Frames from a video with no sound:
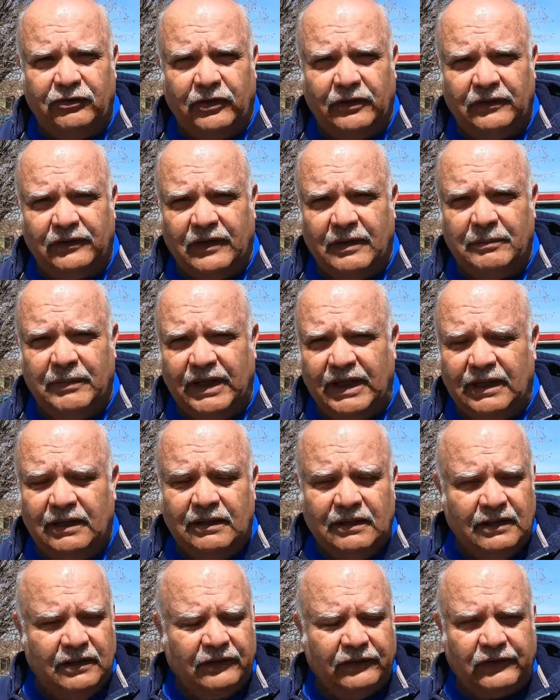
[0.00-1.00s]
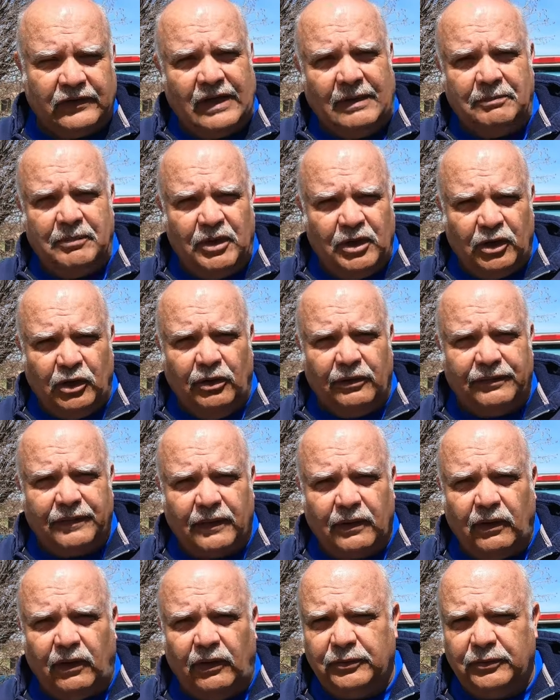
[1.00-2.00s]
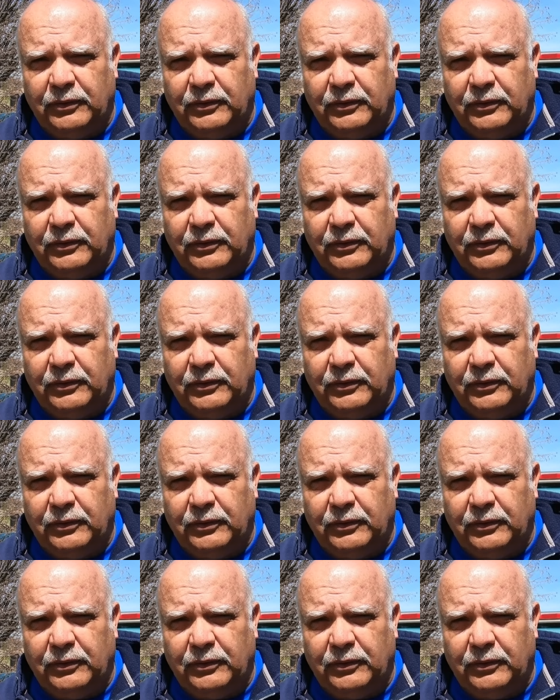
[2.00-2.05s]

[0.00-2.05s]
should somebody step in a gopher